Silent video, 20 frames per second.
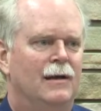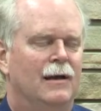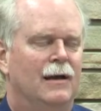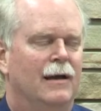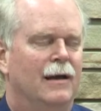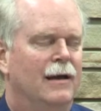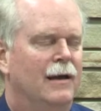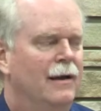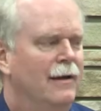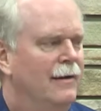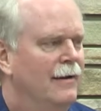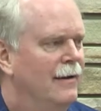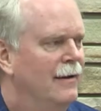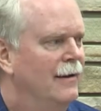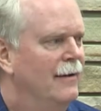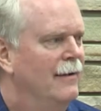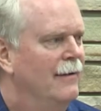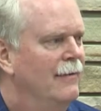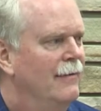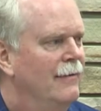and
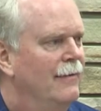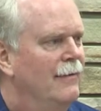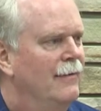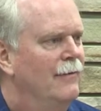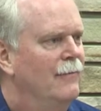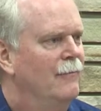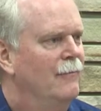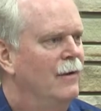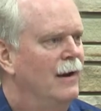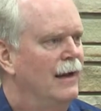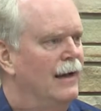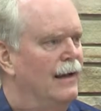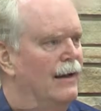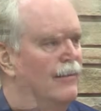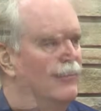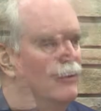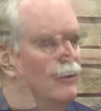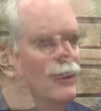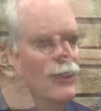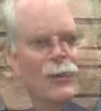I had
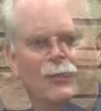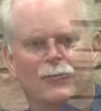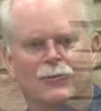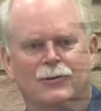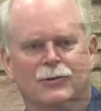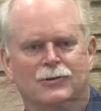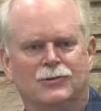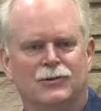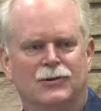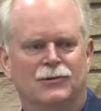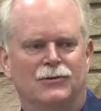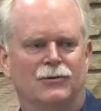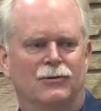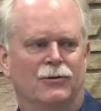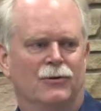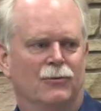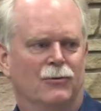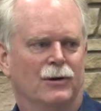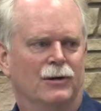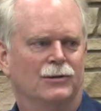a brother and a sister
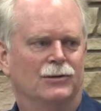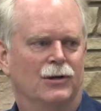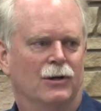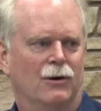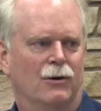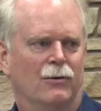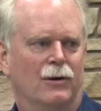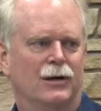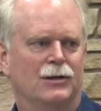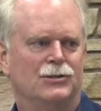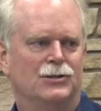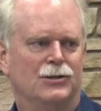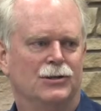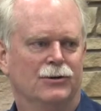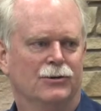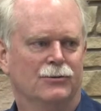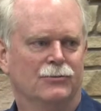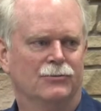that went to OSU,